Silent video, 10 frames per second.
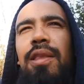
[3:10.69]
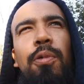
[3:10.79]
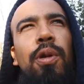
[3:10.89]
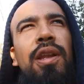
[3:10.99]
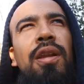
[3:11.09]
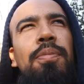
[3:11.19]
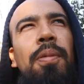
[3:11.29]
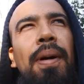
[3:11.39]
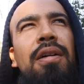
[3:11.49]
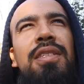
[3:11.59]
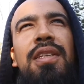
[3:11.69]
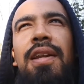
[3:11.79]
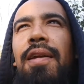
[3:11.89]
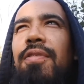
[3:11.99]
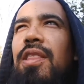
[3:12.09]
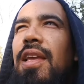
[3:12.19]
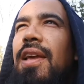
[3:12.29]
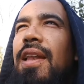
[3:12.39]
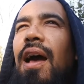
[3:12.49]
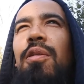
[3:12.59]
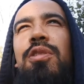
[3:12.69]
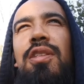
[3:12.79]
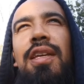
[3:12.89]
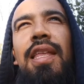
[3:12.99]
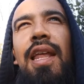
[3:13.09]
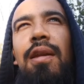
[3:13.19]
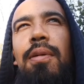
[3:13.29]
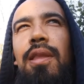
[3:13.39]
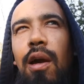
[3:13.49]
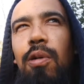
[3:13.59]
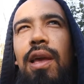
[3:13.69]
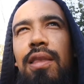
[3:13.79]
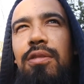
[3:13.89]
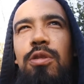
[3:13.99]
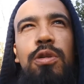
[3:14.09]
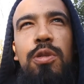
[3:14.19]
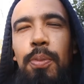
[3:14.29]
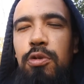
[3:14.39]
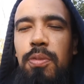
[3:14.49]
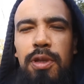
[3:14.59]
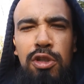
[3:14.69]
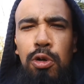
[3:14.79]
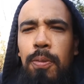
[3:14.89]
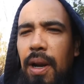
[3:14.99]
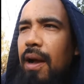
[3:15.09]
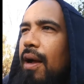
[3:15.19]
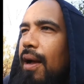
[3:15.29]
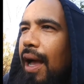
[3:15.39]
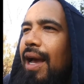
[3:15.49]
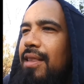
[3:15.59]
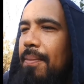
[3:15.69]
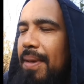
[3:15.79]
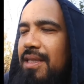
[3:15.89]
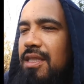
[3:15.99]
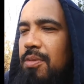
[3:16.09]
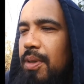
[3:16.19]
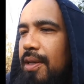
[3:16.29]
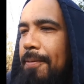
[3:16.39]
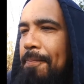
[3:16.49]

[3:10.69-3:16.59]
They were running up the mountain and everything, and I was looking at them. I was like, okay, there's always supposed to be two, but I got the message. But